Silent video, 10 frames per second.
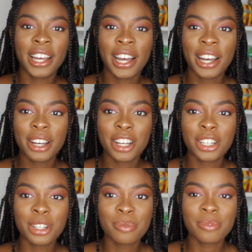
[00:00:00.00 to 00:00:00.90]

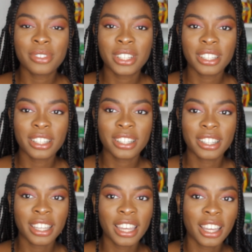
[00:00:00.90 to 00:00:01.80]

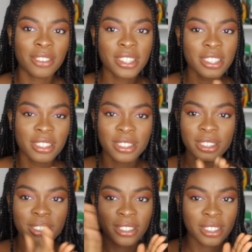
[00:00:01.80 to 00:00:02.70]
Okay, I'm just gonna
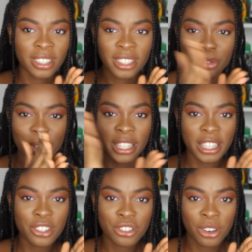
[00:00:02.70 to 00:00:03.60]
be the
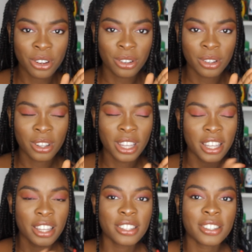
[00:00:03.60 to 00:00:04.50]
intro.
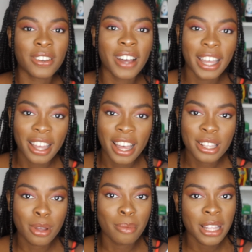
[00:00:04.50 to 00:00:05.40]
So hi
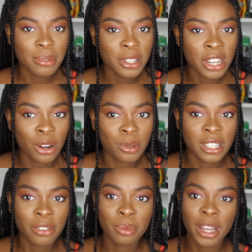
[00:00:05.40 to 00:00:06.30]
guys, welcome back to my channel,
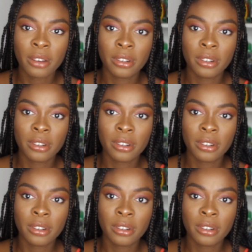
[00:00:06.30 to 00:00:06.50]
Zafro.